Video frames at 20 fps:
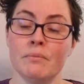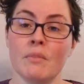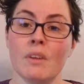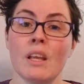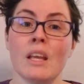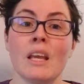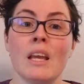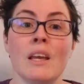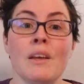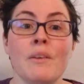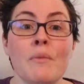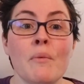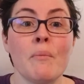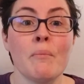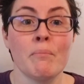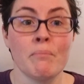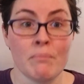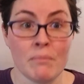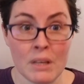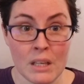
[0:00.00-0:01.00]
It
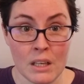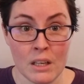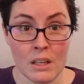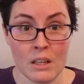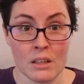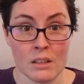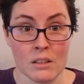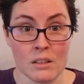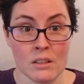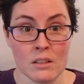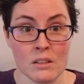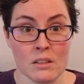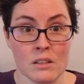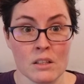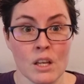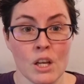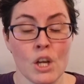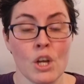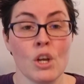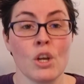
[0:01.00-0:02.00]
means
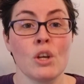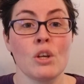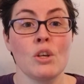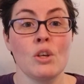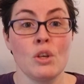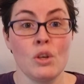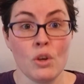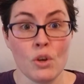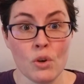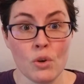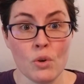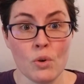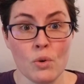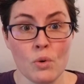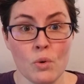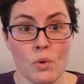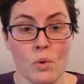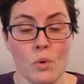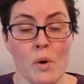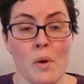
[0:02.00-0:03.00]

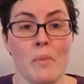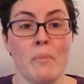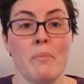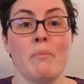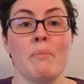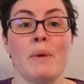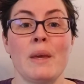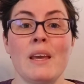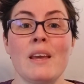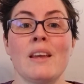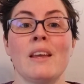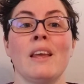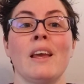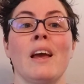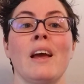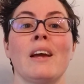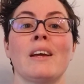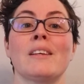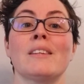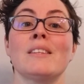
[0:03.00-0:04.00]
you being
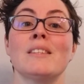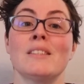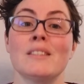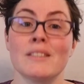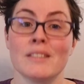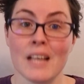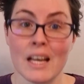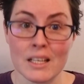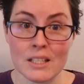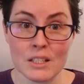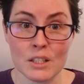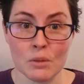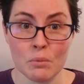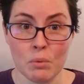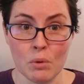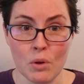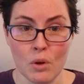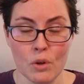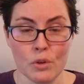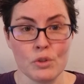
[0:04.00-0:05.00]

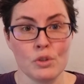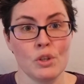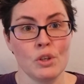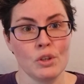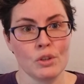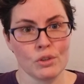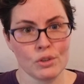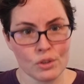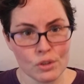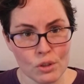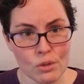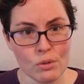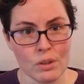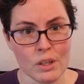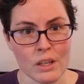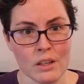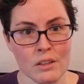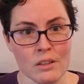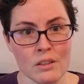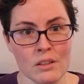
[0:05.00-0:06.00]
accessible to your
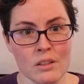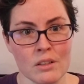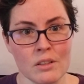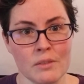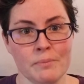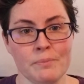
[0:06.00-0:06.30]
students.